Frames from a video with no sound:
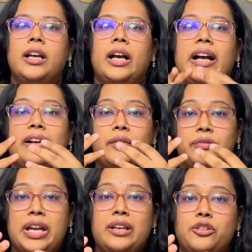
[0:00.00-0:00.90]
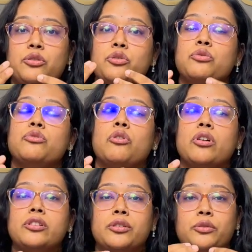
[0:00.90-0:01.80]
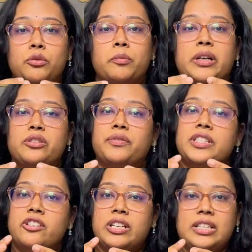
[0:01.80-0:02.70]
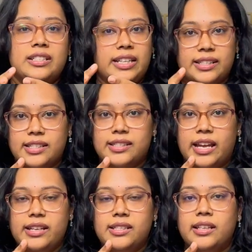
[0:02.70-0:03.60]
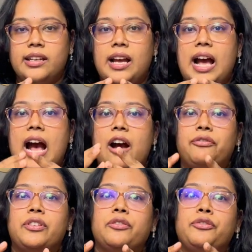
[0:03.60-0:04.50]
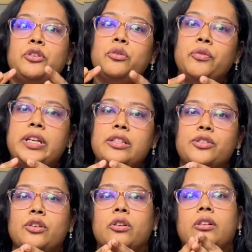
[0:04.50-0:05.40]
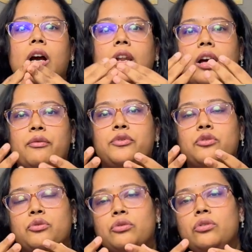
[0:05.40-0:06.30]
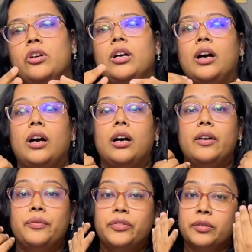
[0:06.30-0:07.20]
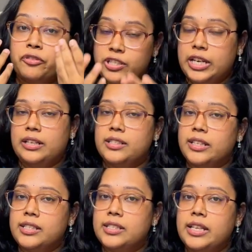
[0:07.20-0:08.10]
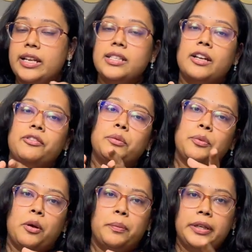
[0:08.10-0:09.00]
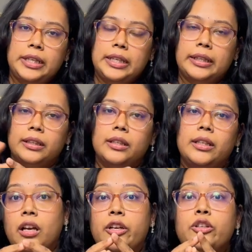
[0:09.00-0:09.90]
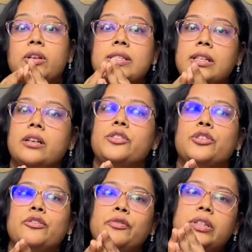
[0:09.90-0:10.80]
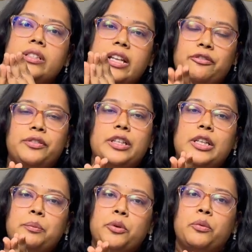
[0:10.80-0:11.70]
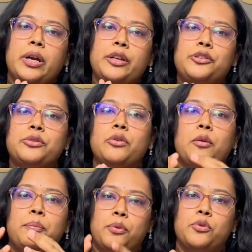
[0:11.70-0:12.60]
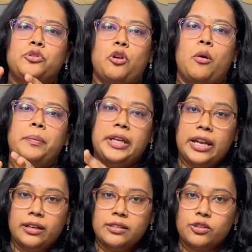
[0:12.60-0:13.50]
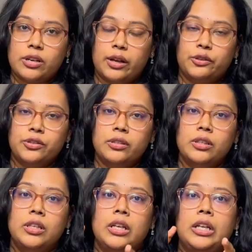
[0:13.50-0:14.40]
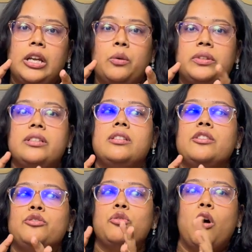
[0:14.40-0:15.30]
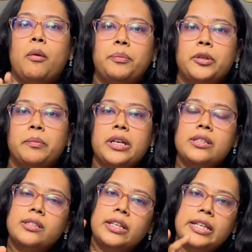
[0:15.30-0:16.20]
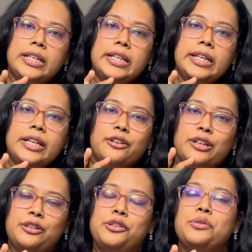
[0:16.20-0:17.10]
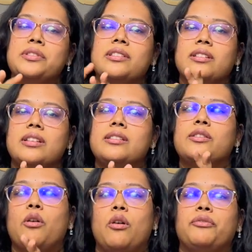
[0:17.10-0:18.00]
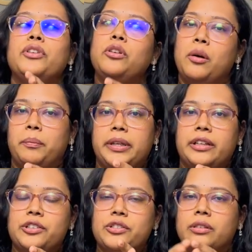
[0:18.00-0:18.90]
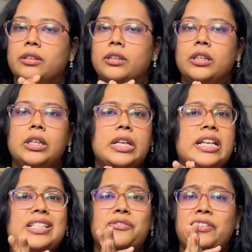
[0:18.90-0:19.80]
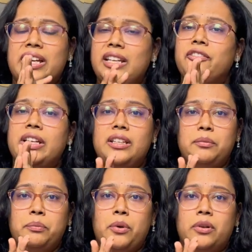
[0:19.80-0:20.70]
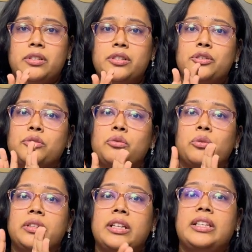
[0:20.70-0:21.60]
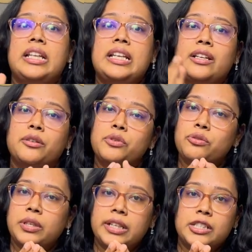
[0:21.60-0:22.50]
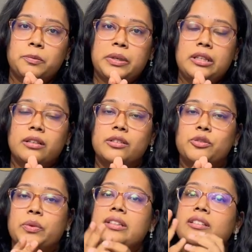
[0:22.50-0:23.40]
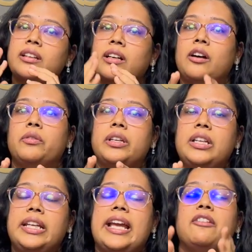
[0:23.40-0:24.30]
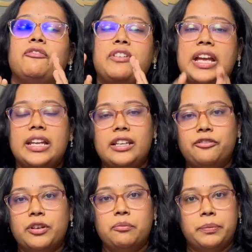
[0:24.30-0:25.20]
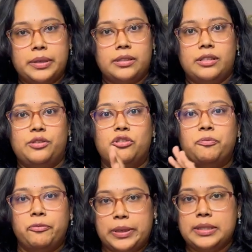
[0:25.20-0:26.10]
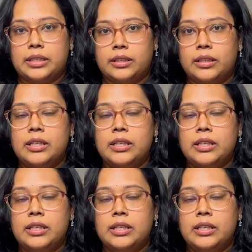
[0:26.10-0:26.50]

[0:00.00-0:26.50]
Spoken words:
that you do not do much of a strenuous exercise. After few weeks, you're allowed to do the strenuous exercise after the proper healing. Your surgeon will definitely provide you a post-op care instruction. Now, this is to optimize the healing and reduce the risk of the complication. It's very important to note that the individual experience with recovery can vary from person to person.